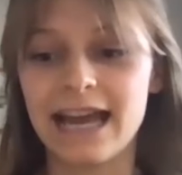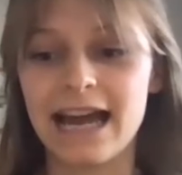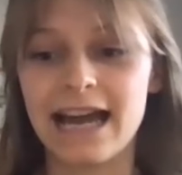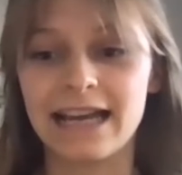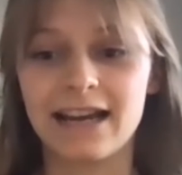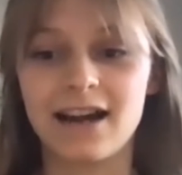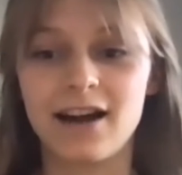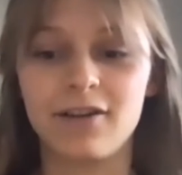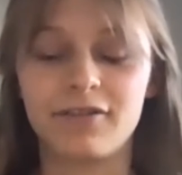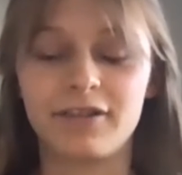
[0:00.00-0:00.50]
I
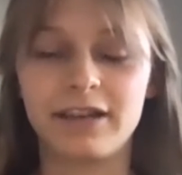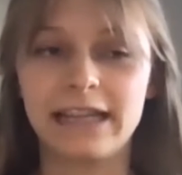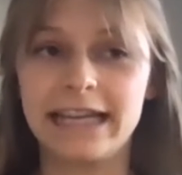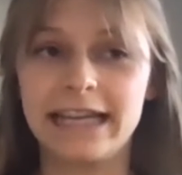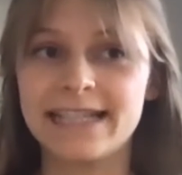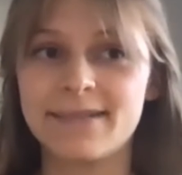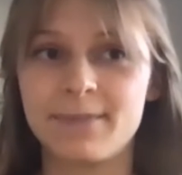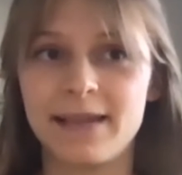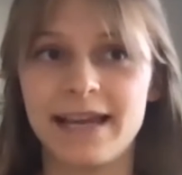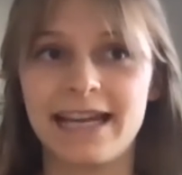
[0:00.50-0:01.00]
can't really
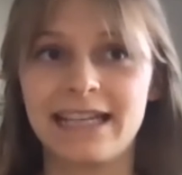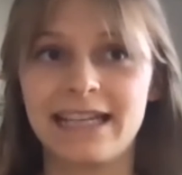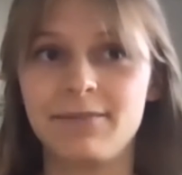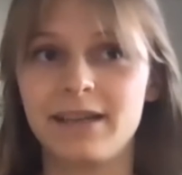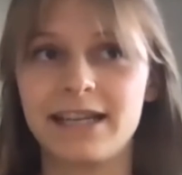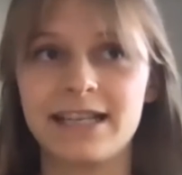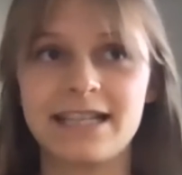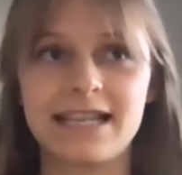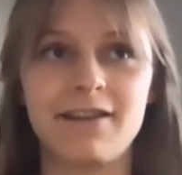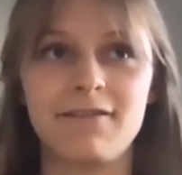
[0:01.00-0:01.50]
explain
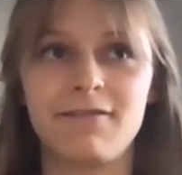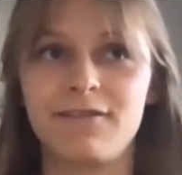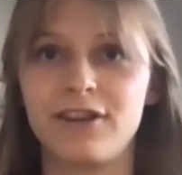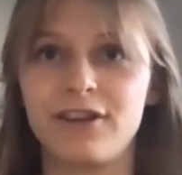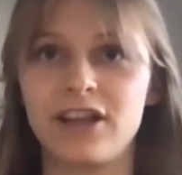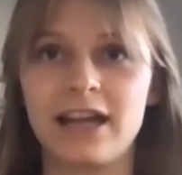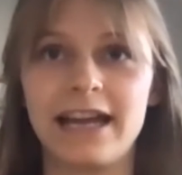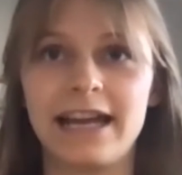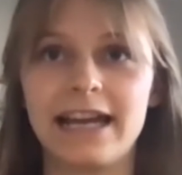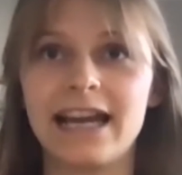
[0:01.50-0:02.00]
because I
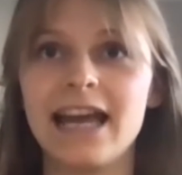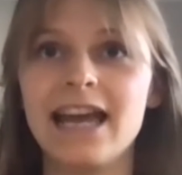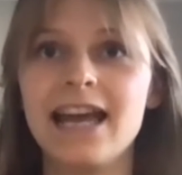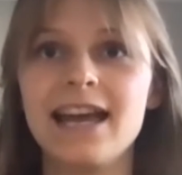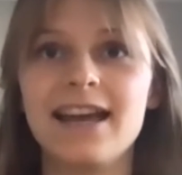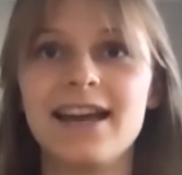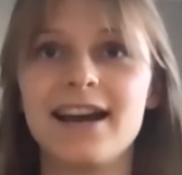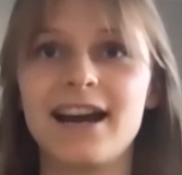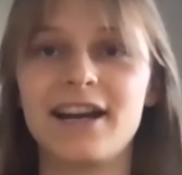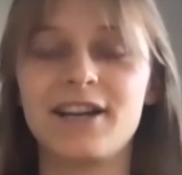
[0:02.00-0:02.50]
feel like
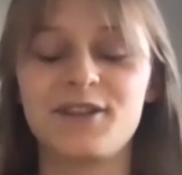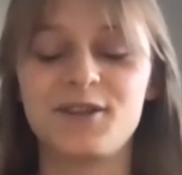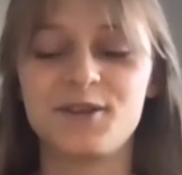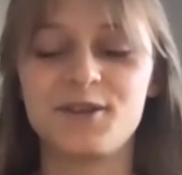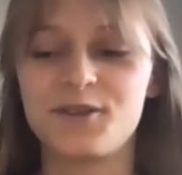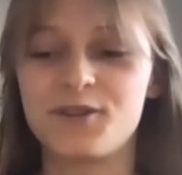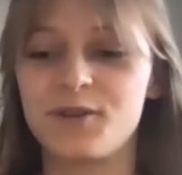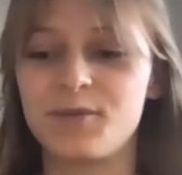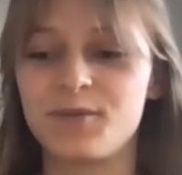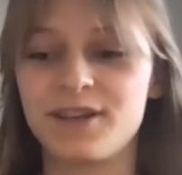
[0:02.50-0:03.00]
I do
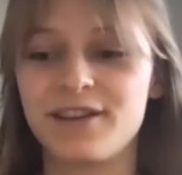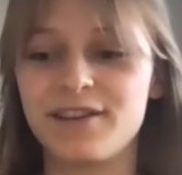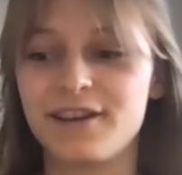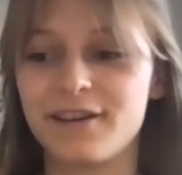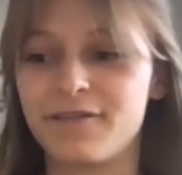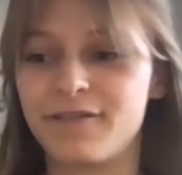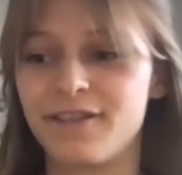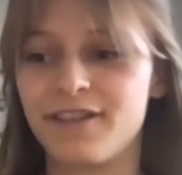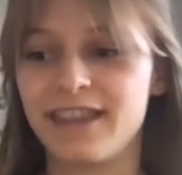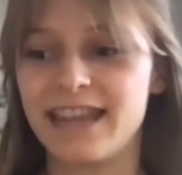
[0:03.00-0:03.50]
so many
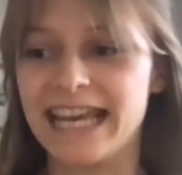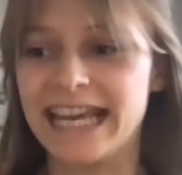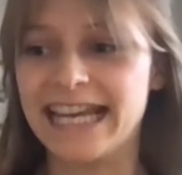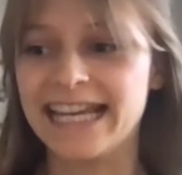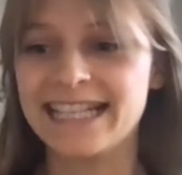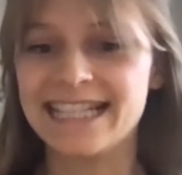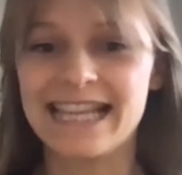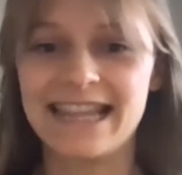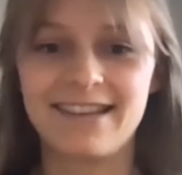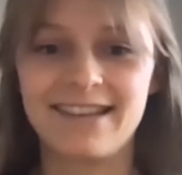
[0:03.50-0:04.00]
different
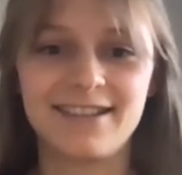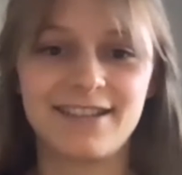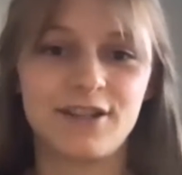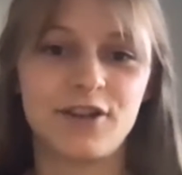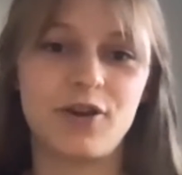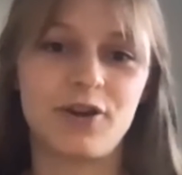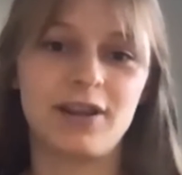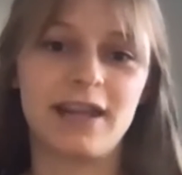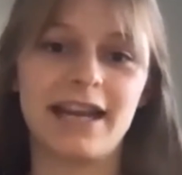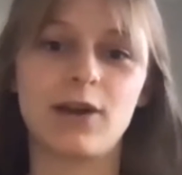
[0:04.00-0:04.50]
things and there's
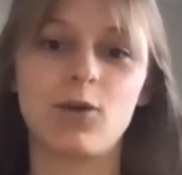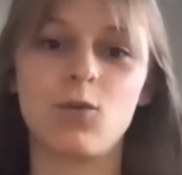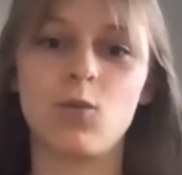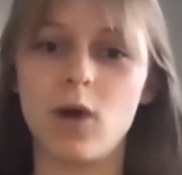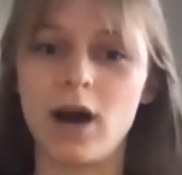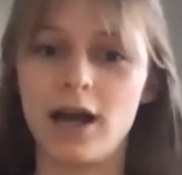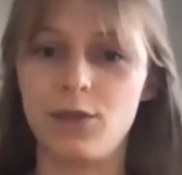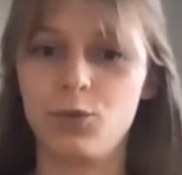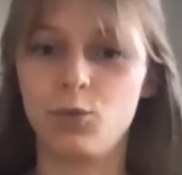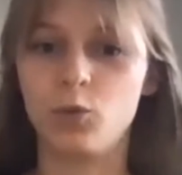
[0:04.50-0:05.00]
no like
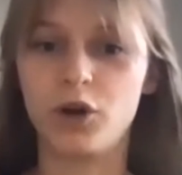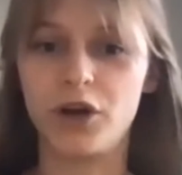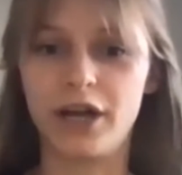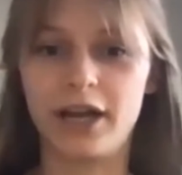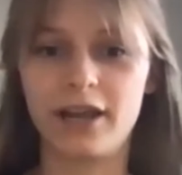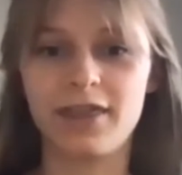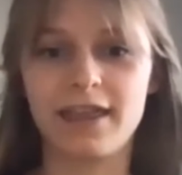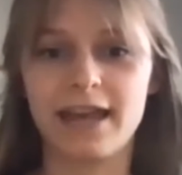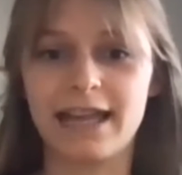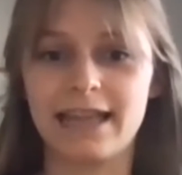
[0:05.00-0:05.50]
one
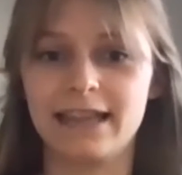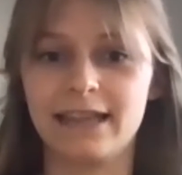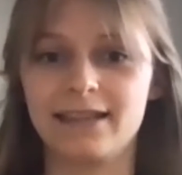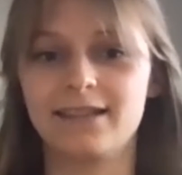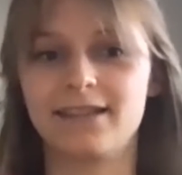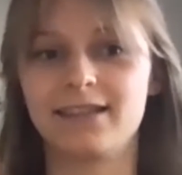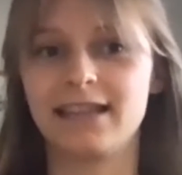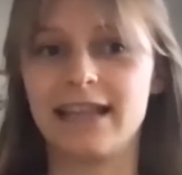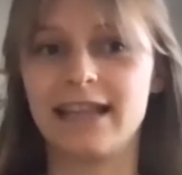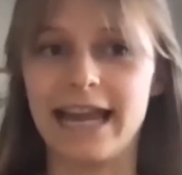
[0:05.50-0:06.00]
word that
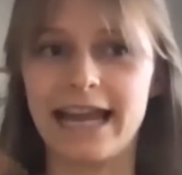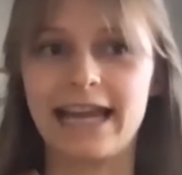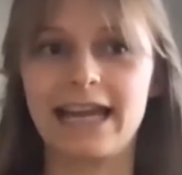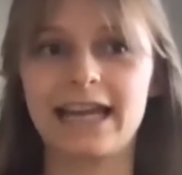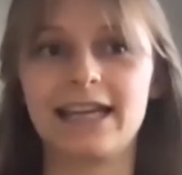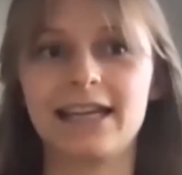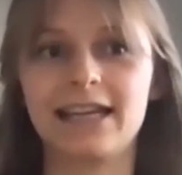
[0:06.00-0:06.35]
like